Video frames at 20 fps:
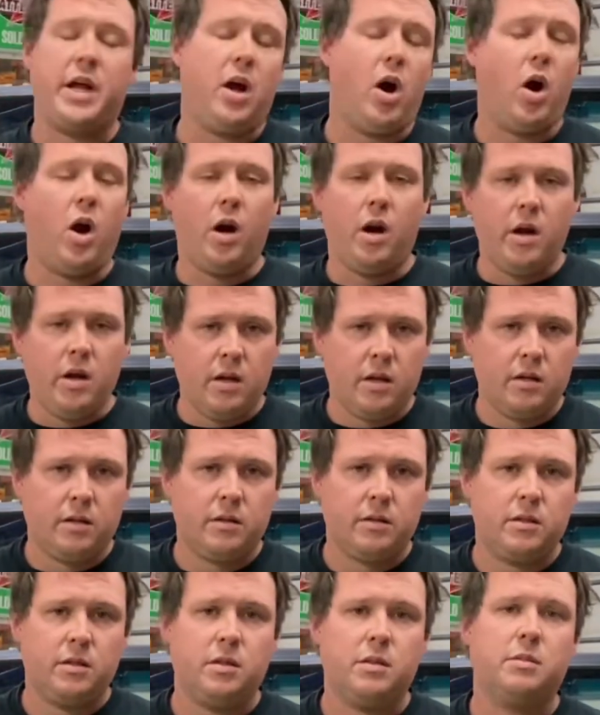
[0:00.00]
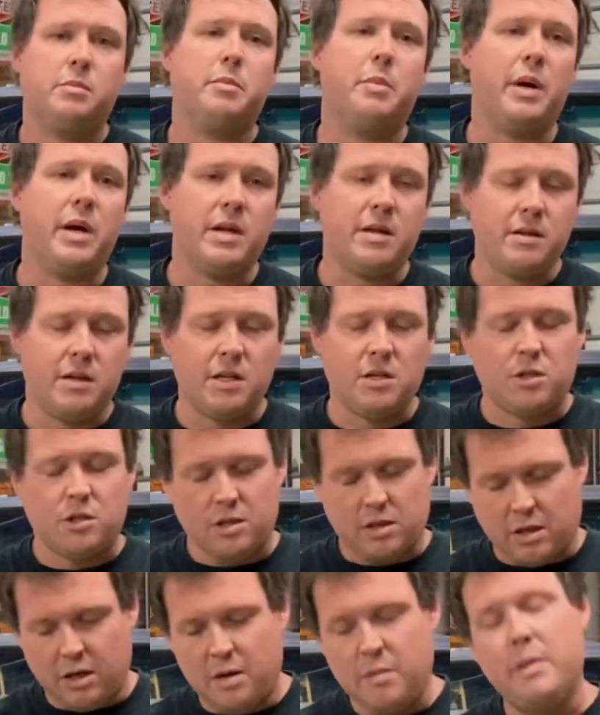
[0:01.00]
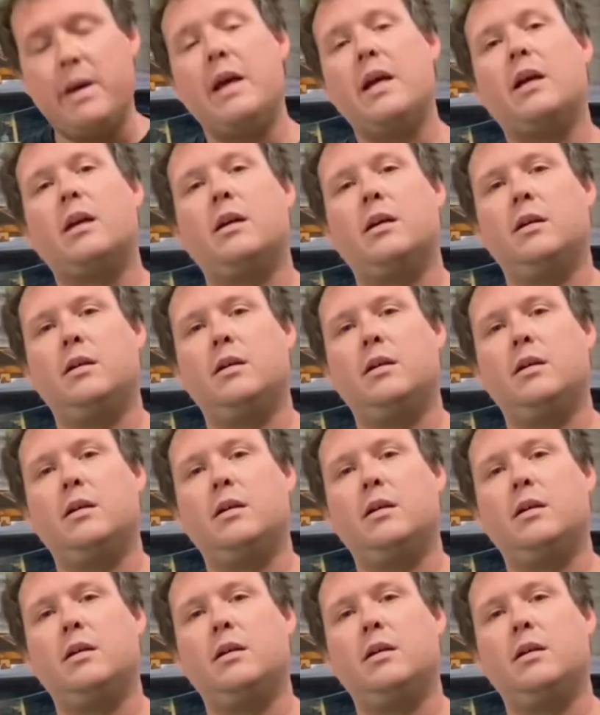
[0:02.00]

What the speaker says: hard, but it's just going to make